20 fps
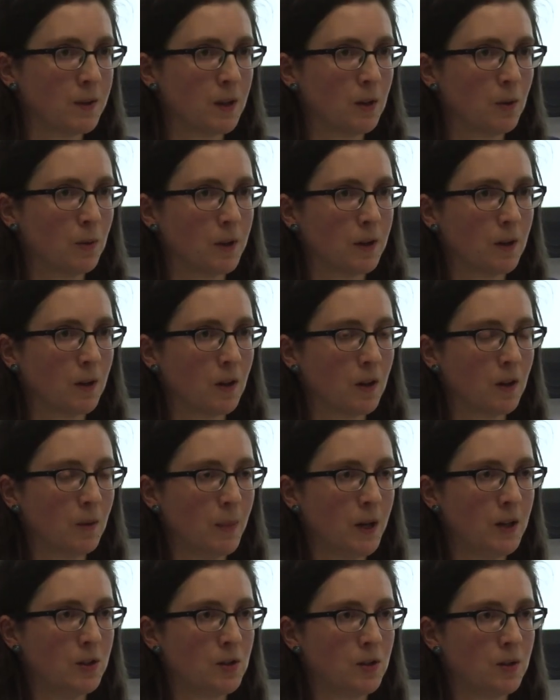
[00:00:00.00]
I know that they're kind of
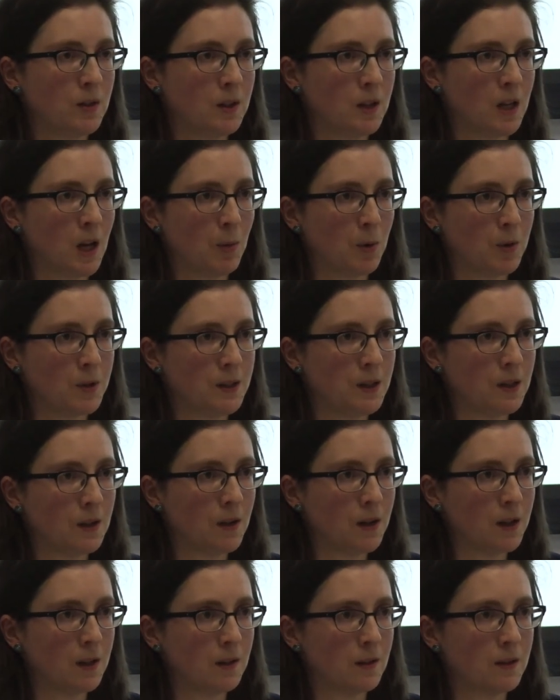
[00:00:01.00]
mentioned in the MRC
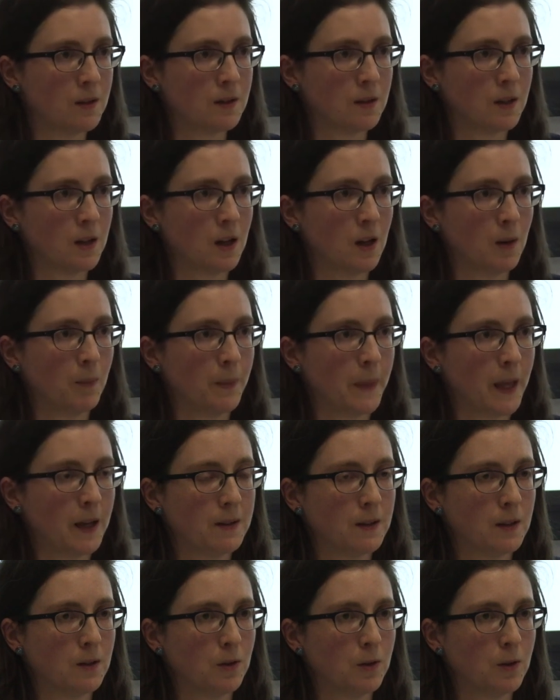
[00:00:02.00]
guidance
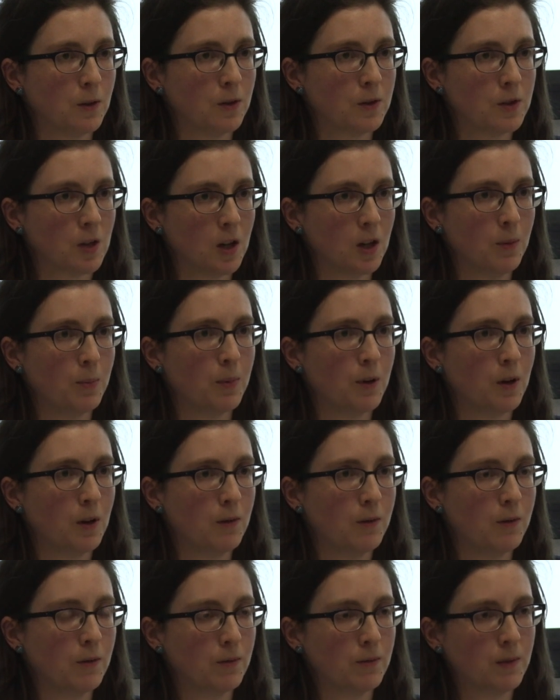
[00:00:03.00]
as another type
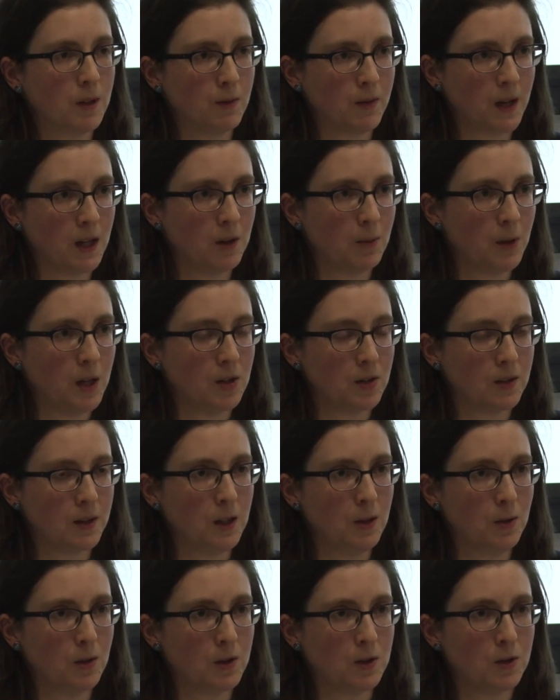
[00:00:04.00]
of evaluation
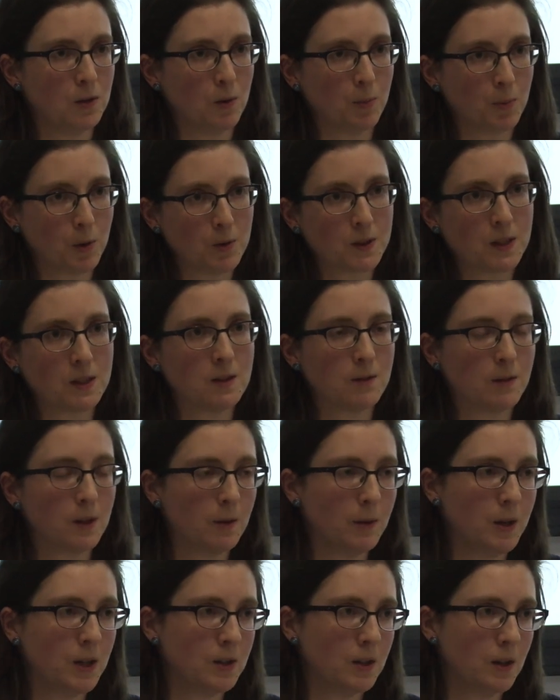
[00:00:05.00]
that you can do a process
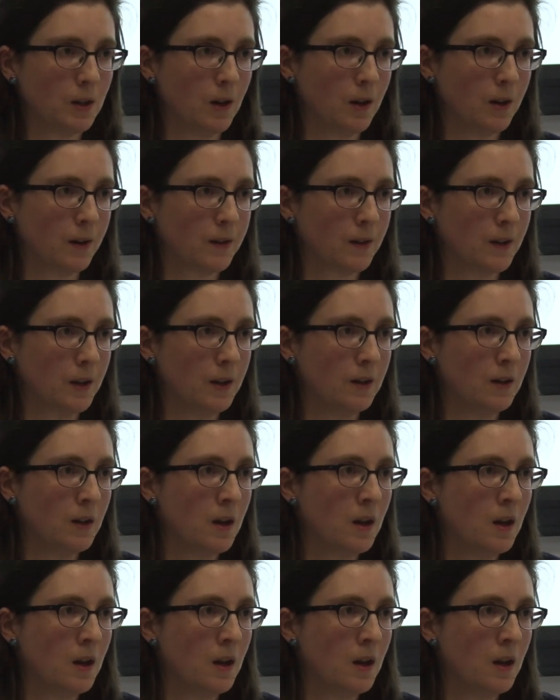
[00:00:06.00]
evaluation alongside.